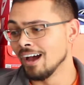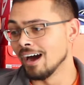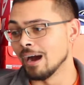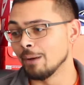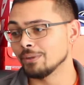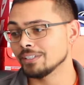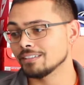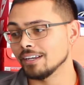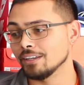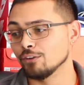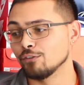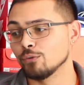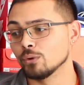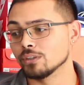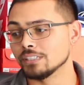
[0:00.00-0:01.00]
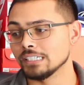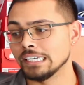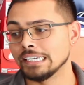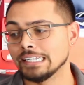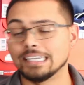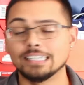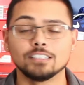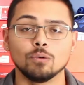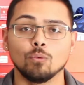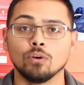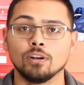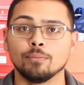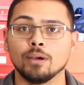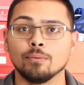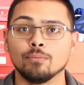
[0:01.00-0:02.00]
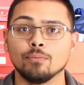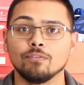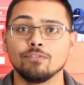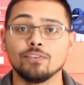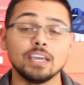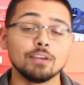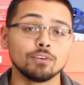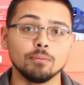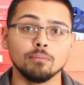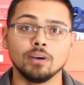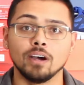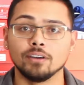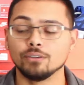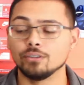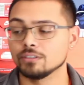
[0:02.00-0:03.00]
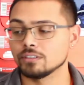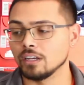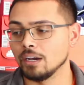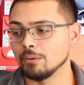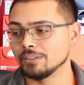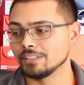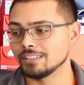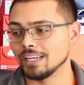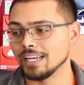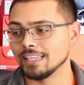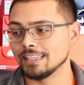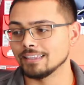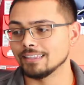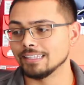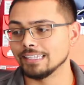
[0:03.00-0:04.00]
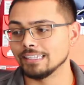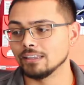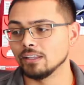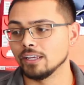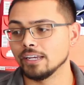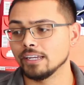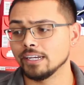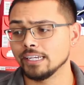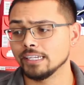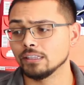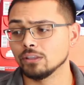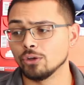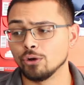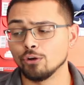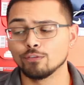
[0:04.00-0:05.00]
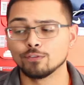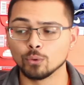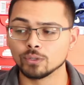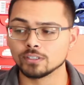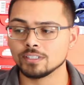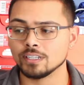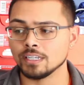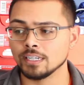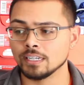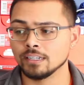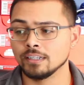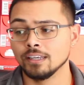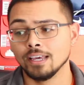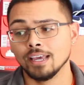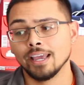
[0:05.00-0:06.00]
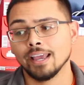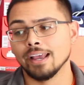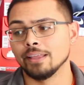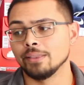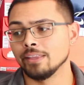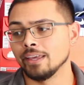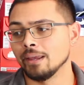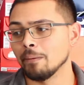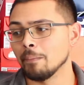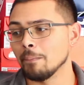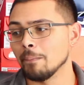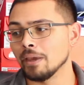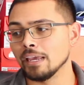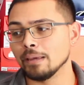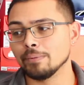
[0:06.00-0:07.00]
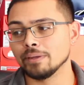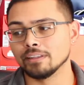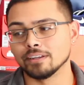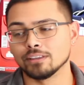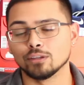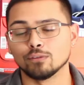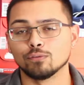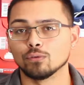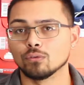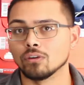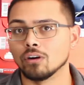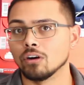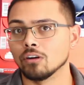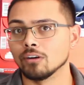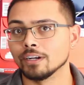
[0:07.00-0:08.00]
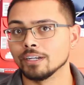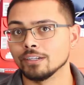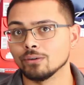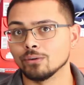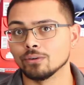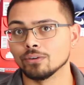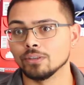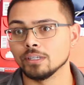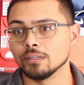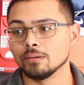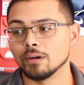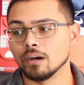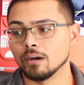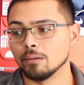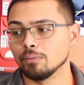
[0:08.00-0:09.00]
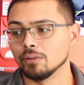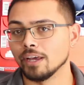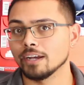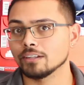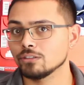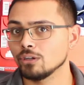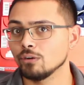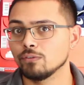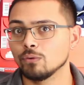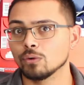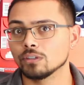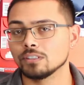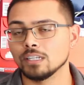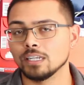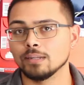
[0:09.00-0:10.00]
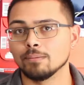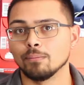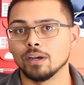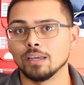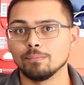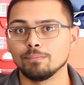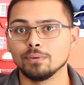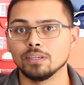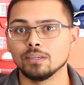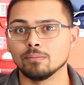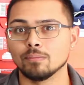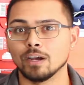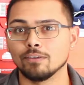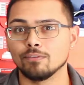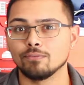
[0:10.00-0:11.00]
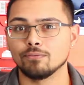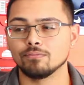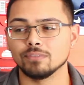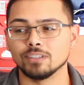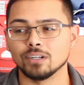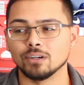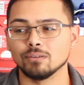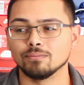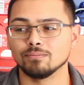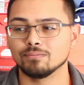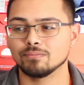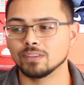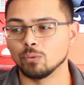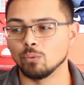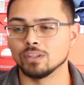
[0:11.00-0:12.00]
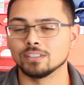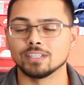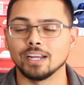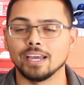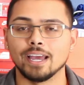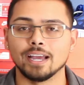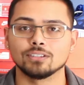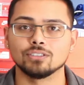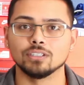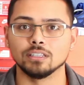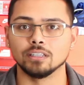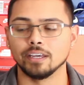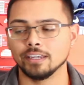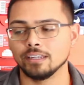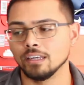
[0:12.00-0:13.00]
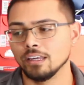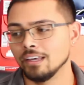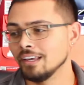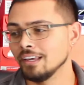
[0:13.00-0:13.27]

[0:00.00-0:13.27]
I would say the 14 isn't one of my favorite models. I would say that the Laney Low 14 and then maybe like the Ferrari or the Black Toe 14 might be my, the ones that I actually like.